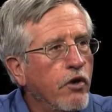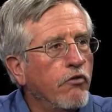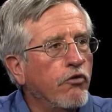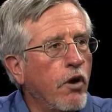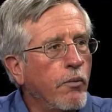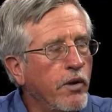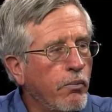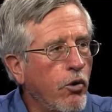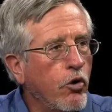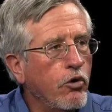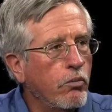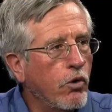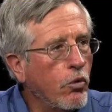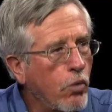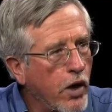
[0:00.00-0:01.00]
from the
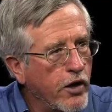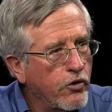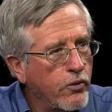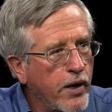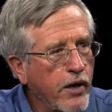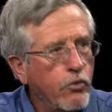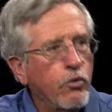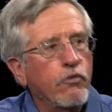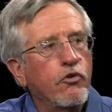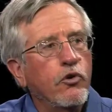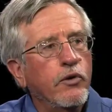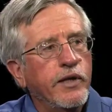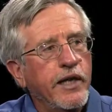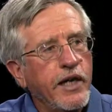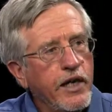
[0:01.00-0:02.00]
potable water
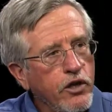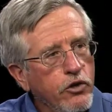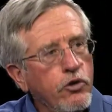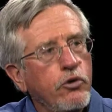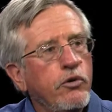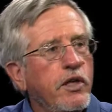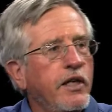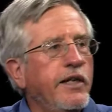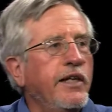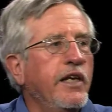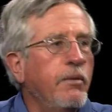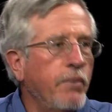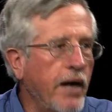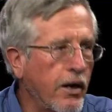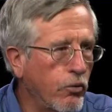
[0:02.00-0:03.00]
aquifers into these
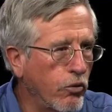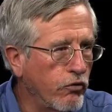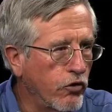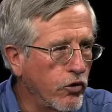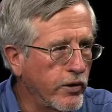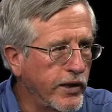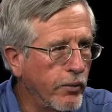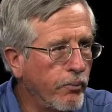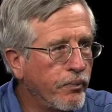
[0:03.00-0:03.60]
deep aquifers.